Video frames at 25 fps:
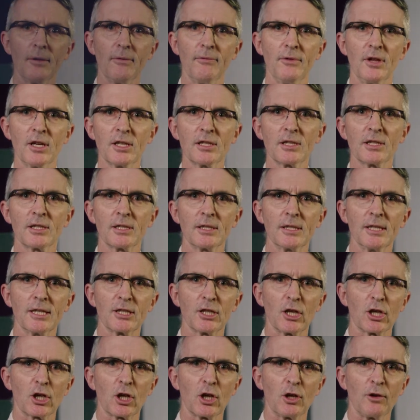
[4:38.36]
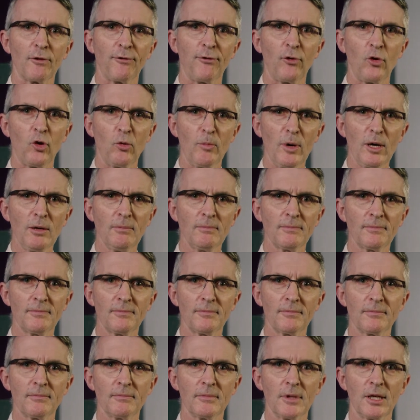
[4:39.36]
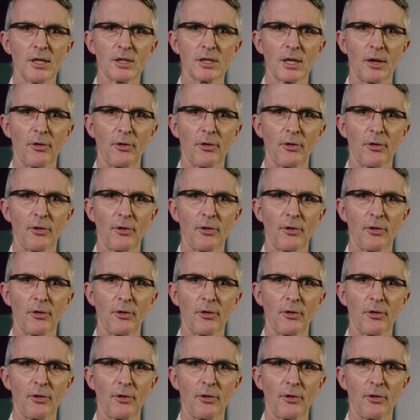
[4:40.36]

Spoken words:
This is a conformer. It's a